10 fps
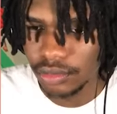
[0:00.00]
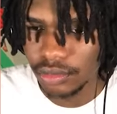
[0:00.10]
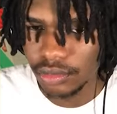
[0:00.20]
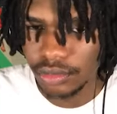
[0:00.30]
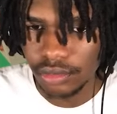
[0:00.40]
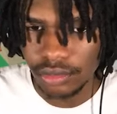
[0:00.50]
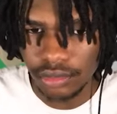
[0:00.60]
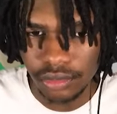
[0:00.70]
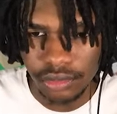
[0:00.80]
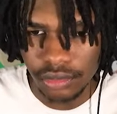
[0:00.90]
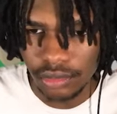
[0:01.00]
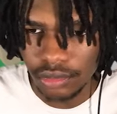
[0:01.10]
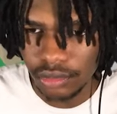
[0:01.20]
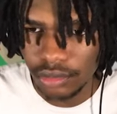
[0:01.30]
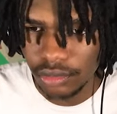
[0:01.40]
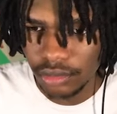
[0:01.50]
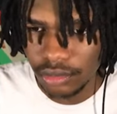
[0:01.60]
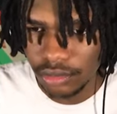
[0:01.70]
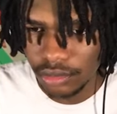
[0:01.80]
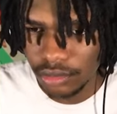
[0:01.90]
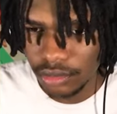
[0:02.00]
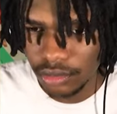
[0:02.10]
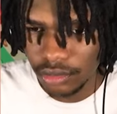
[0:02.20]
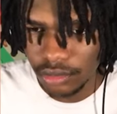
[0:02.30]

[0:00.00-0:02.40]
(silence)